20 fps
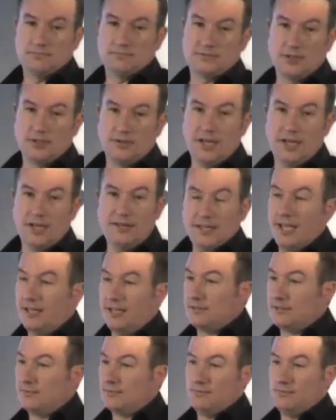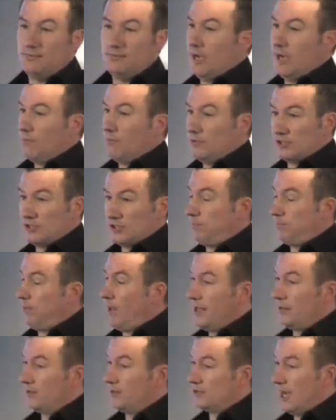So in the end, you end up with just
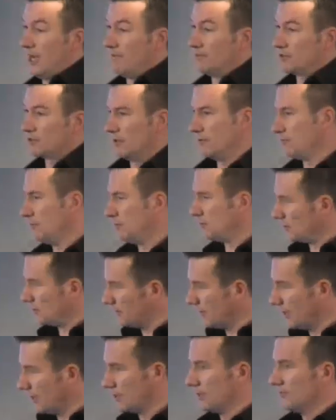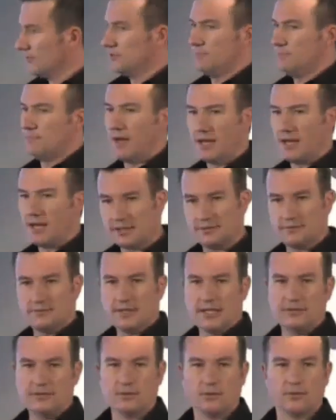plain old JavaScript, which you can then go and debug
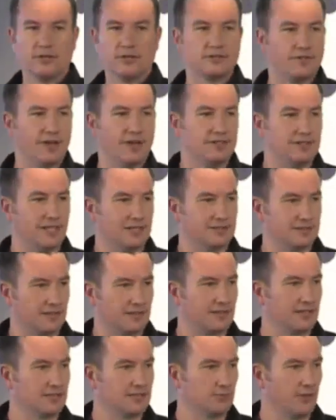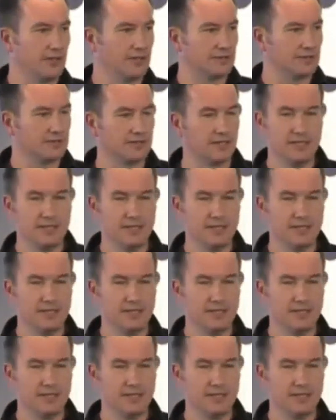and do all those fantastic things with it.